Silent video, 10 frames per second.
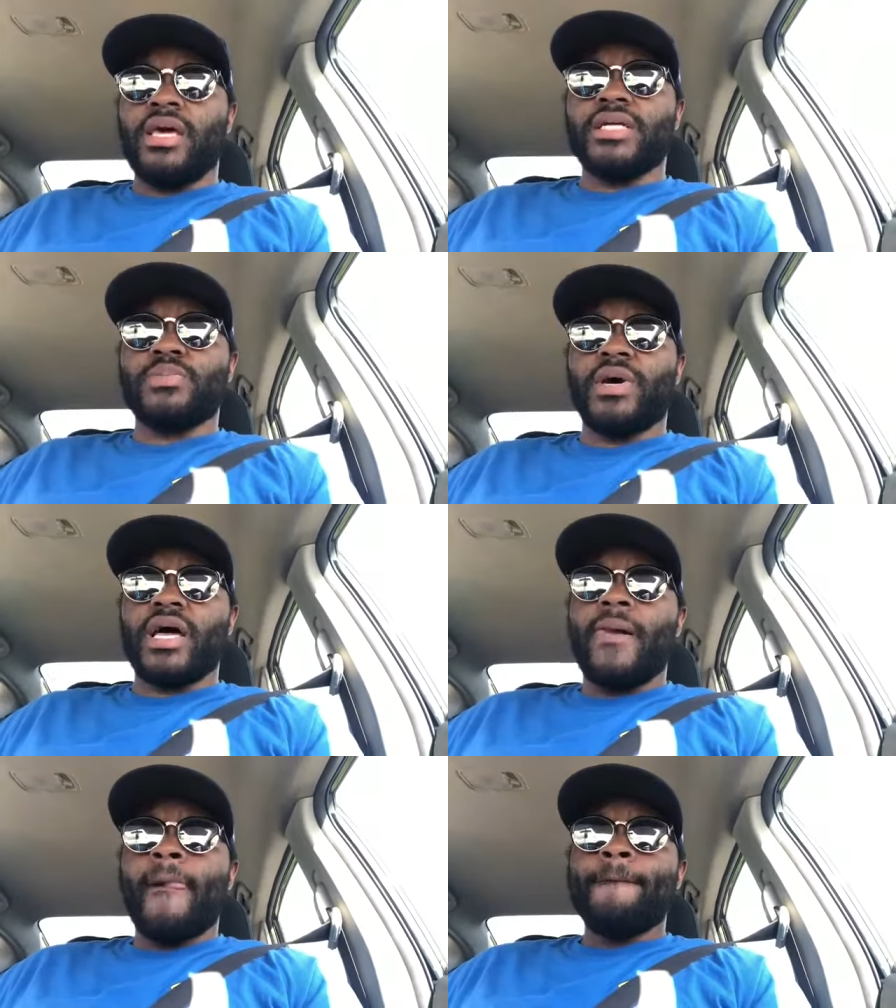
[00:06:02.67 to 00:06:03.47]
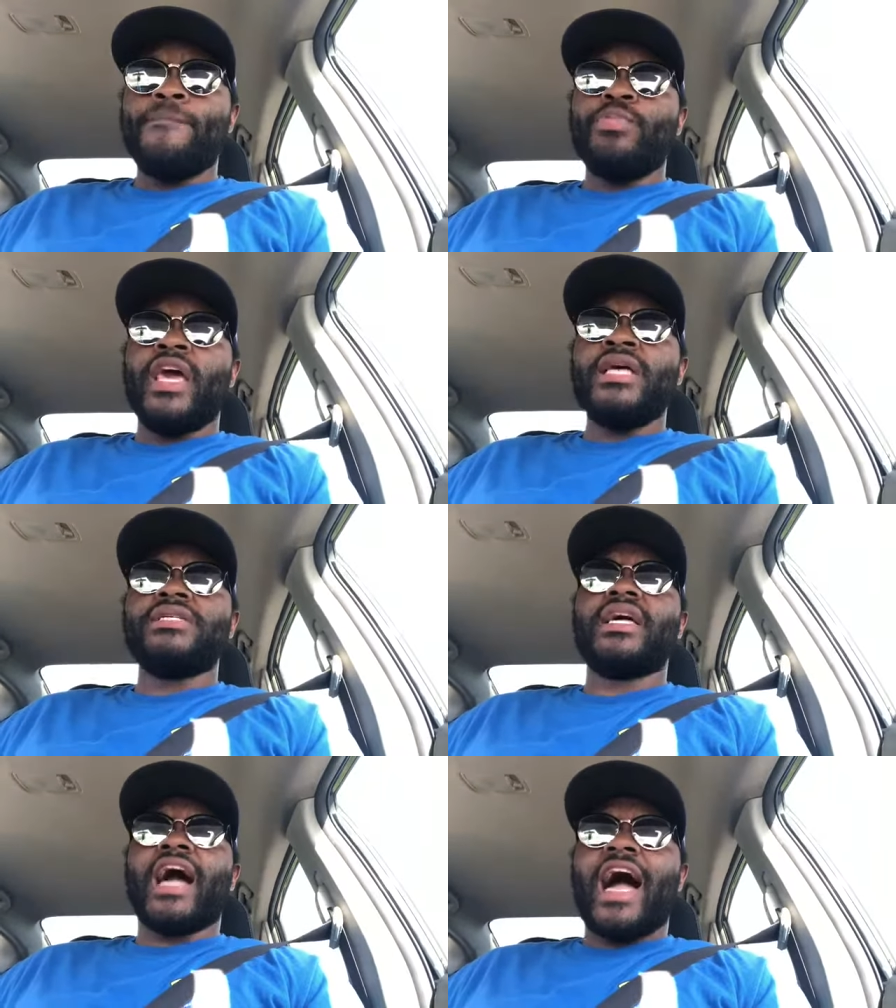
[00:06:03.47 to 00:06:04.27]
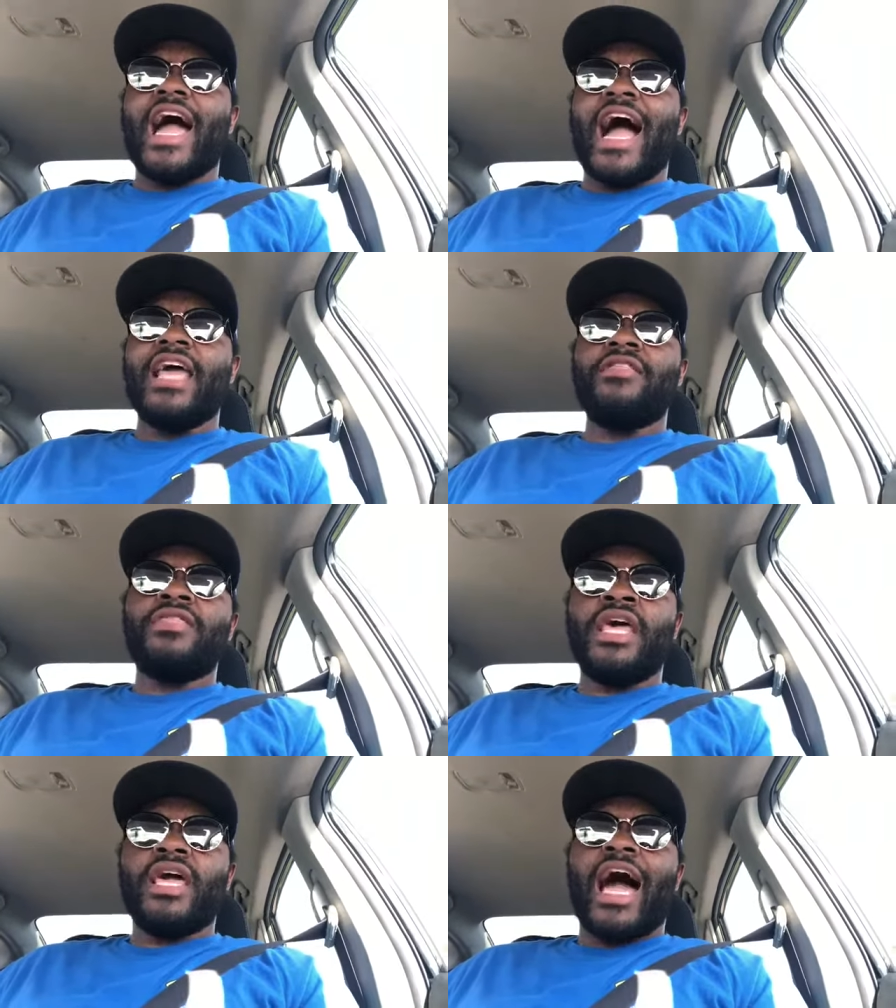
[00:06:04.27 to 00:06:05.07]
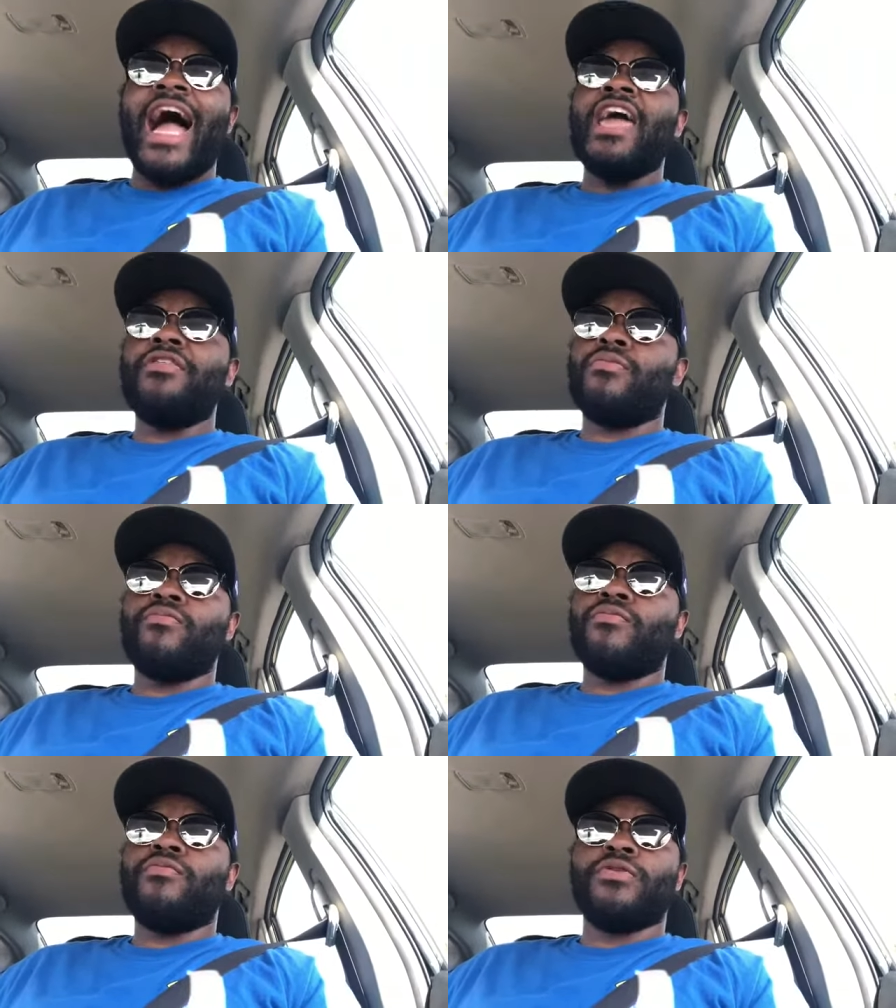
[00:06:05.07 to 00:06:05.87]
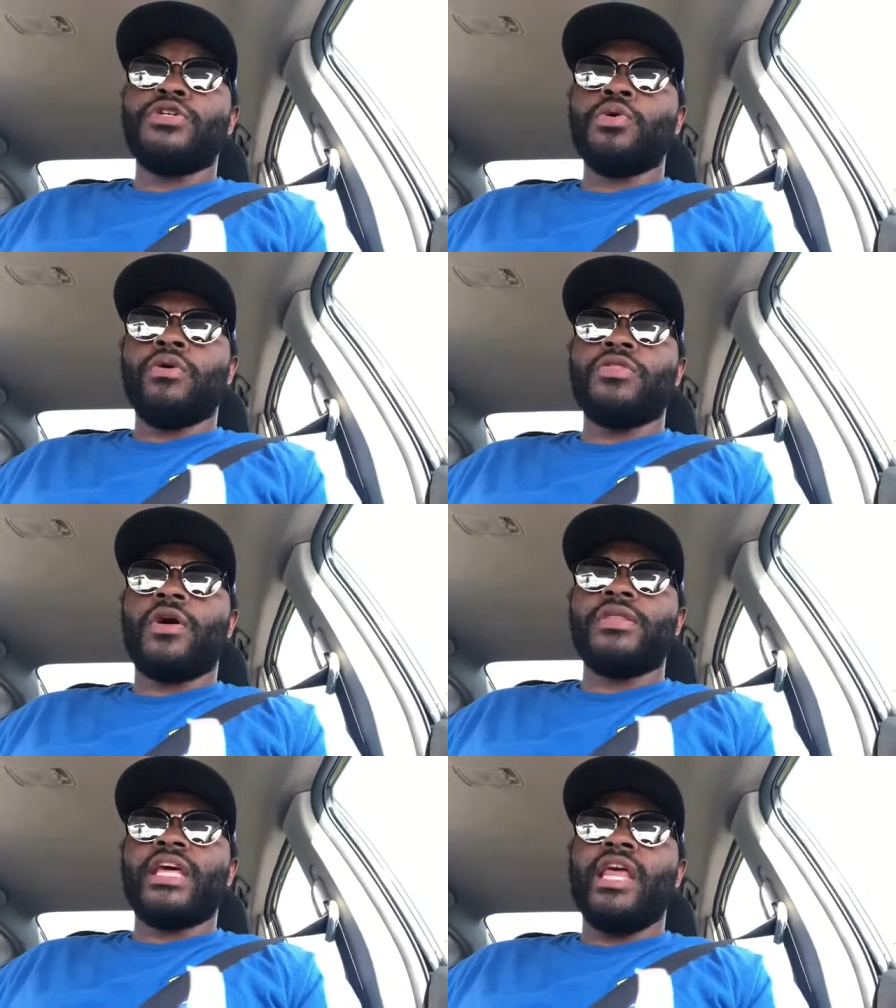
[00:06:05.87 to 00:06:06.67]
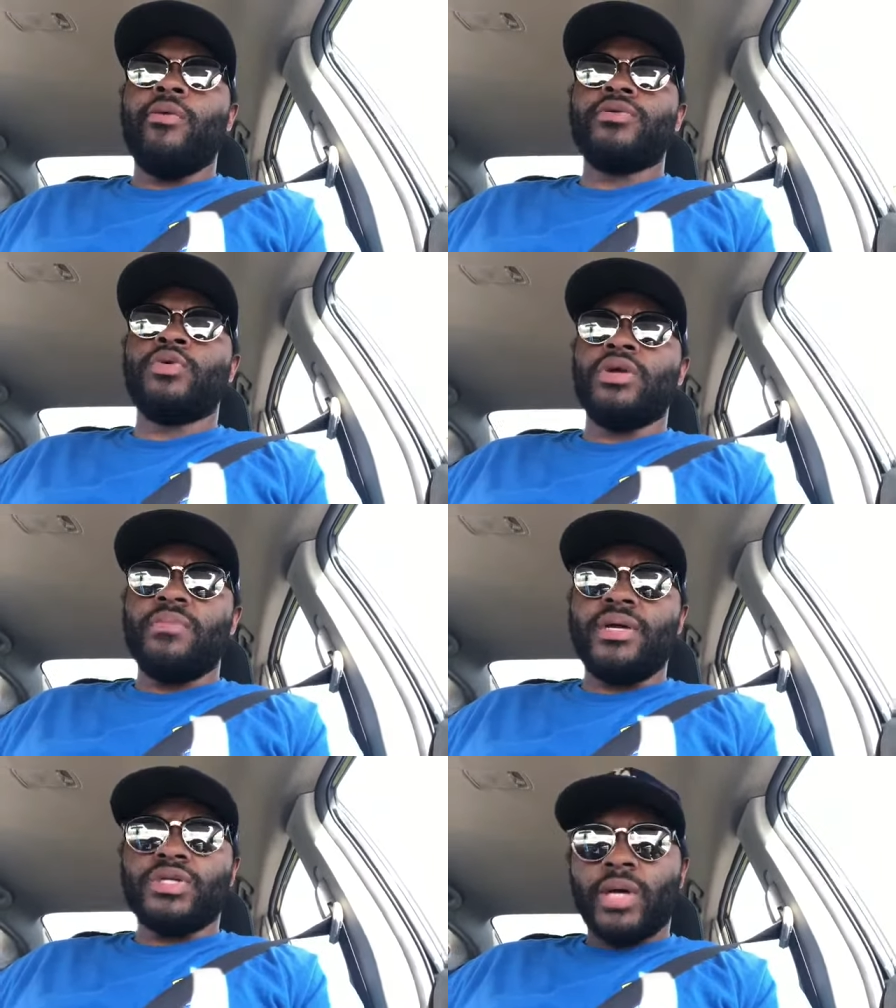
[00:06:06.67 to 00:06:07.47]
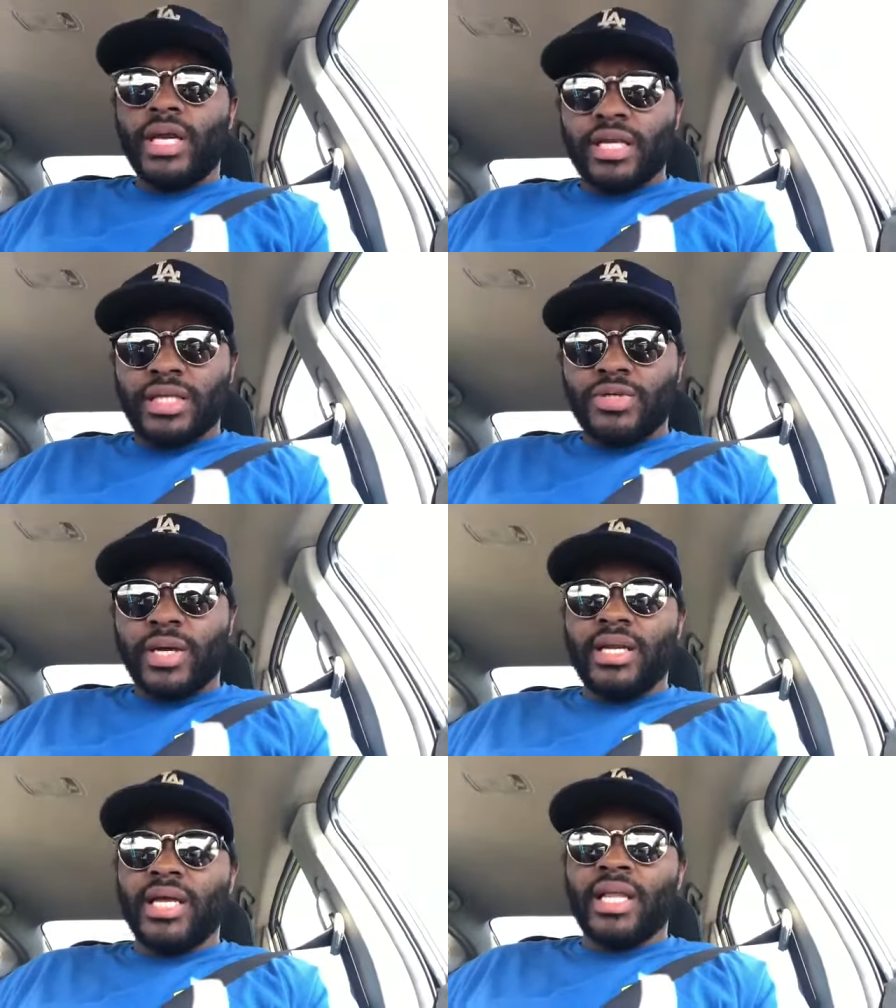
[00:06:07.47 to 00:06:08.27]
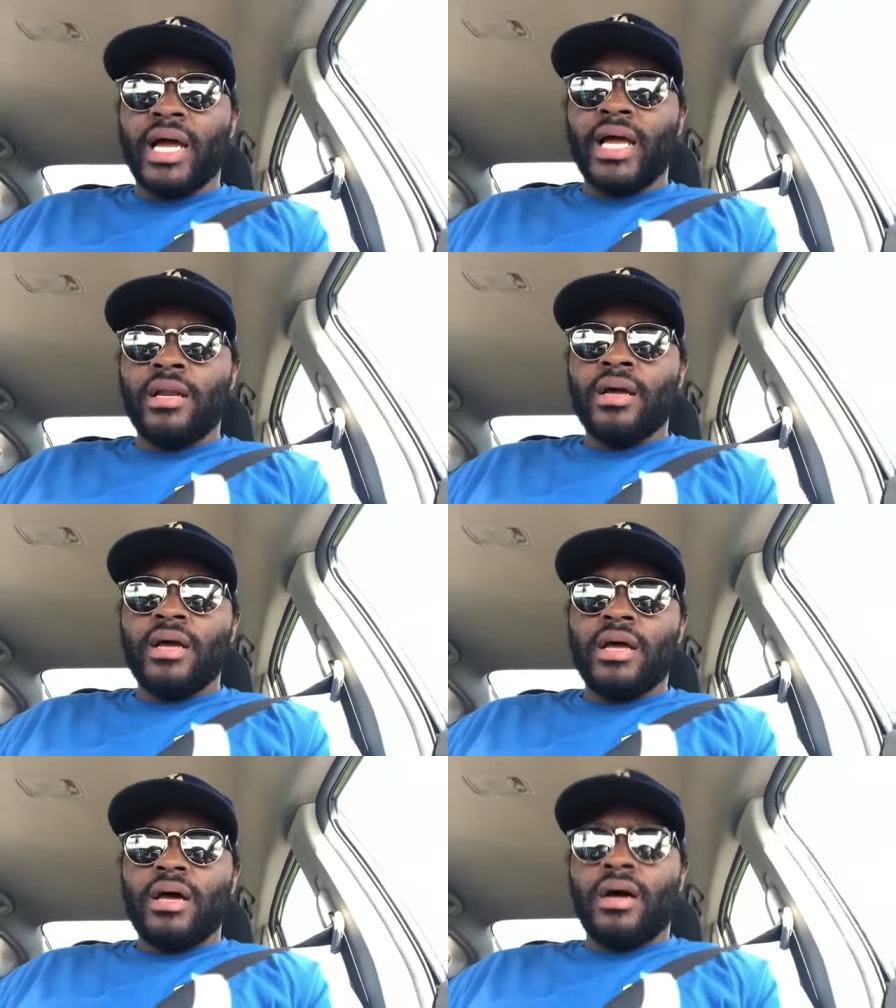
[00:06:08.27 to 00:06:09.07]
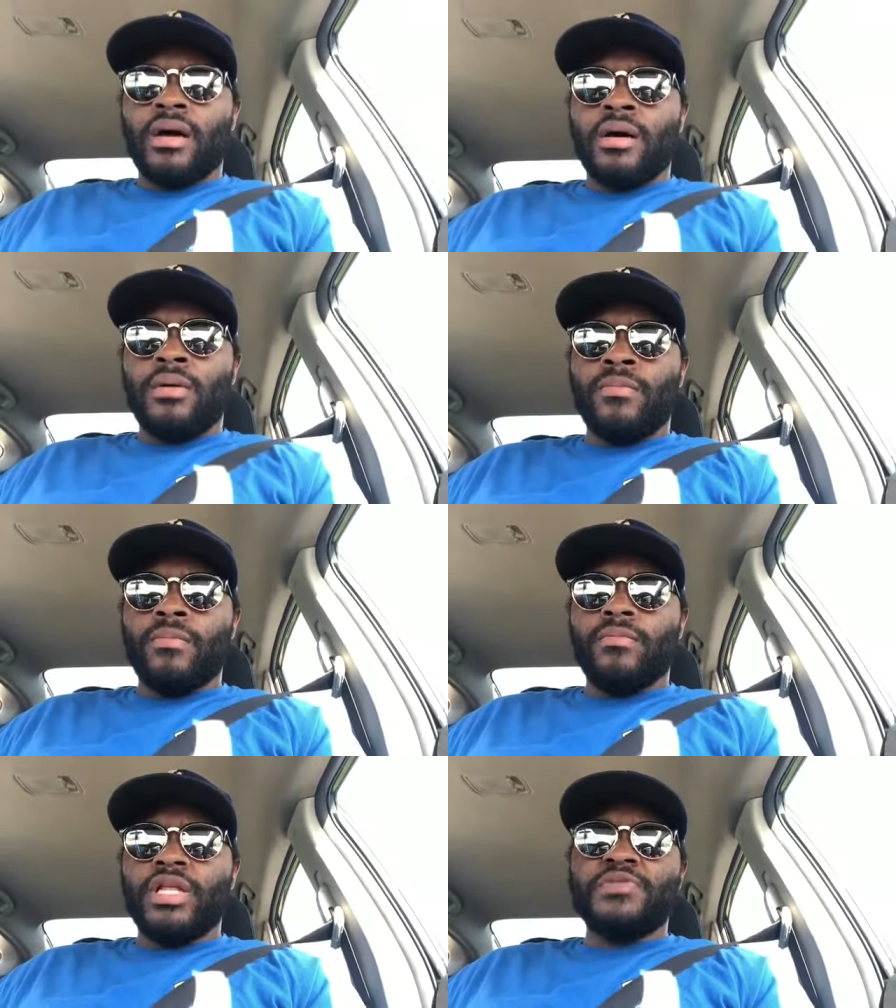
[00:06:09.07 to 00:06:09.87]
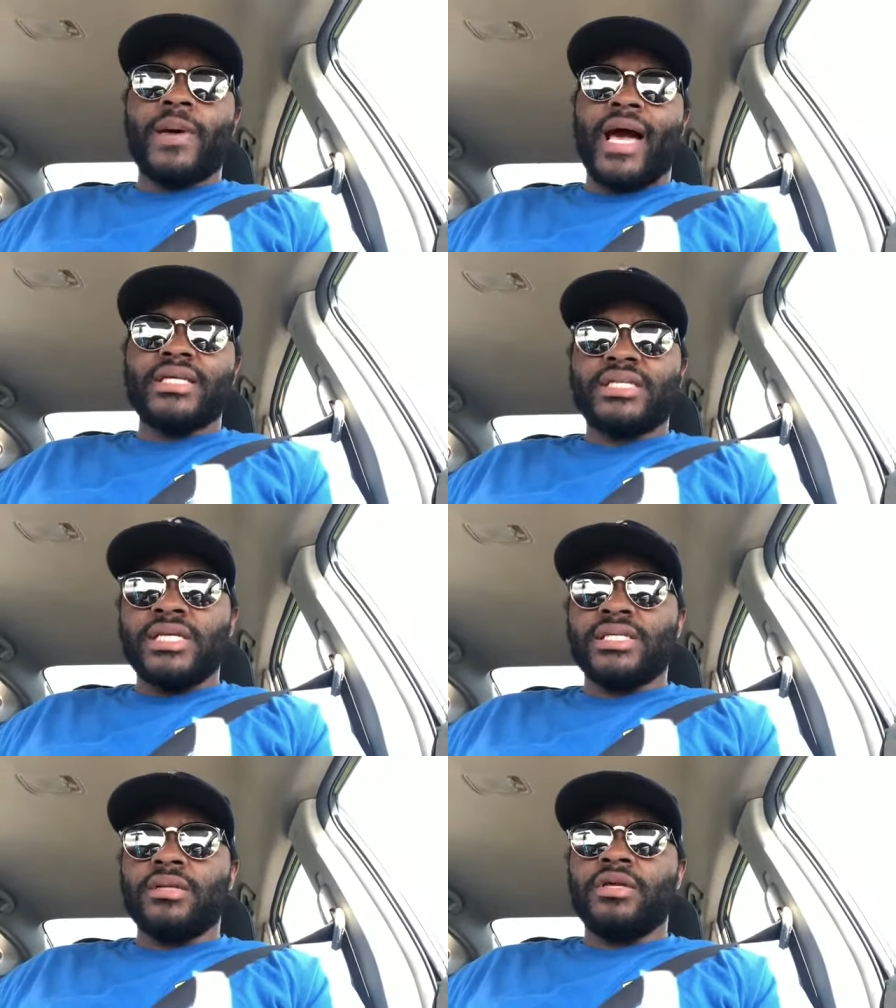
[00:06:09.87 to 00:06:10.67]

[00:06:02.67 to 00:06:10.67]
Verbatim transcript: is, but he's a guy I think I for sure thought that he was going to be traded at the trade deadline um, this past season.